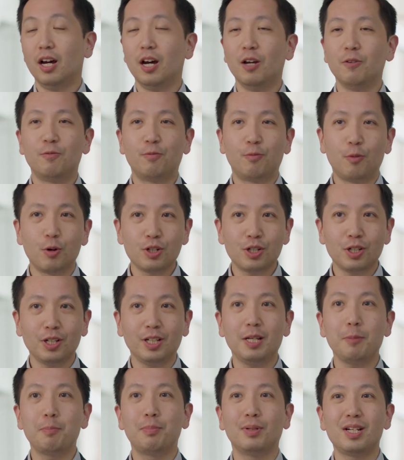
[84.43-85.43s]

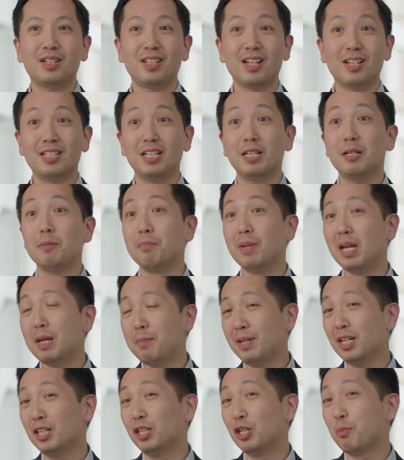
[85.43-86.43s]
Unfortunately, blood testing may
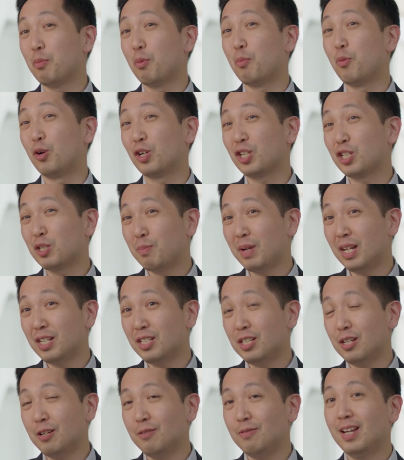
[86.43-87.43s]
be a little bit more
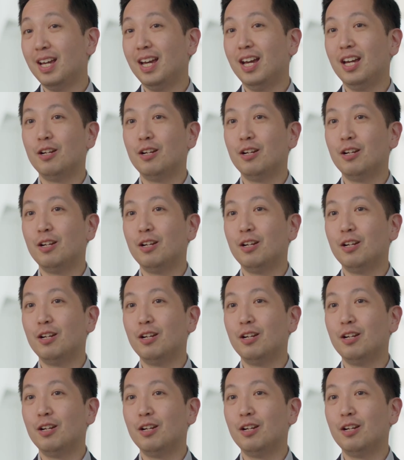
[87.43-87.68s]
expensive,